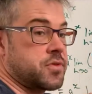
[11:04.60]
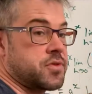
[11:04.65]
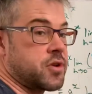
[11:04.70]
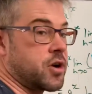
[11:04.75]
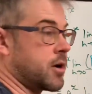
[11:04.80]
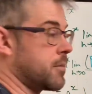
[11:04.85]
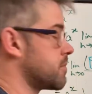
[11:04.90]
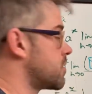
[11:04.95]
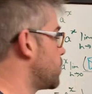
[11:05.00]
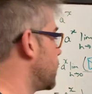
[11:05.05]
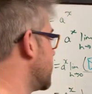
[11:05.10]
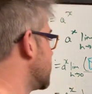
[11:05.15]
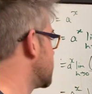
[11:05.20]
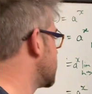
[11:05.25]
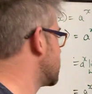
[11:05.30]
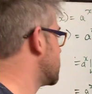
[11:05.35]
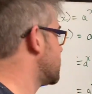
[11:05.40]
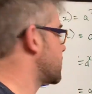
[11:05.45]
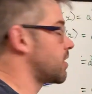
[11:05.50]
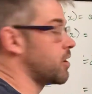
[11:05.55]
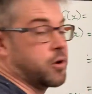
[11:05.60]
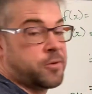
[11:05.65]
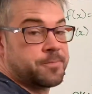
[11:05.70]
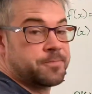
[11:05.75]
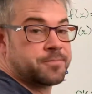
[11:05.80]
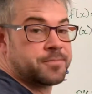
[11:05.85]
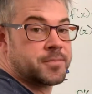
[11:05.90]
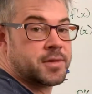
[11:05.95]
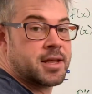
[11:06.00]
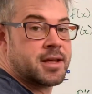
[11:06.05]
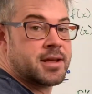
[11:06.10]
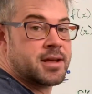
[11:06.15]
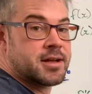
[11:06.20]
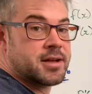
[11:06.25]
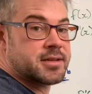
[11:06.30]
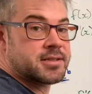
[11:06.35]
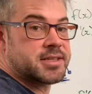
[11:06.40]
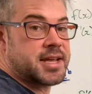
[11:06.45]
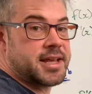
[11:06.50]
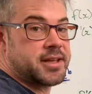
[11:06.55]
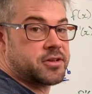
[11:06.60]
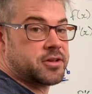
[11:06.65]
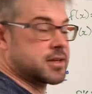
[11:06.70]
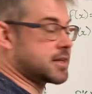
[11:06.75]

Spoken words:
terms went to 0. Take good